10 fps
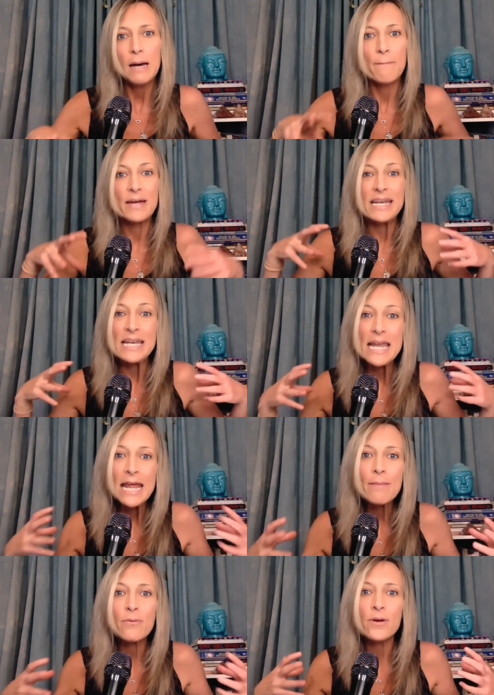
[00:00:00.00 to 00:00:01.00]
but
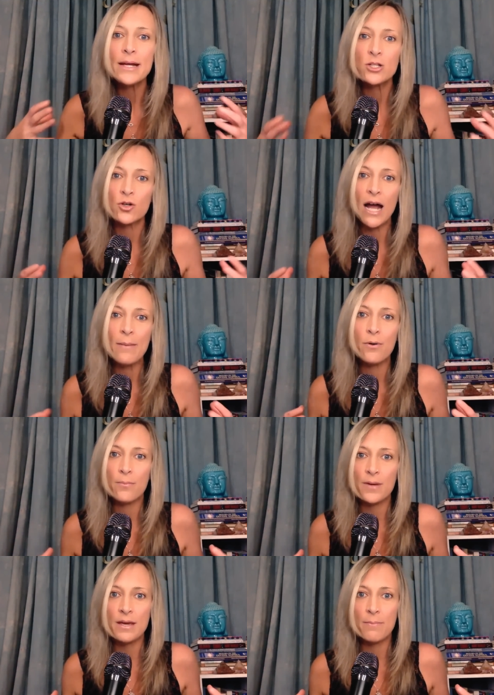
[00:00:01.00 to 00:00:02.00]
neighboring tribal
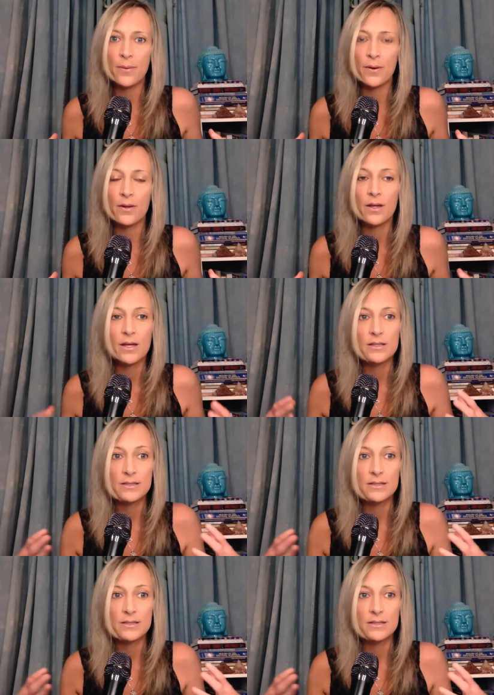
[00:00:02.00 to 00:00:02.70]
people.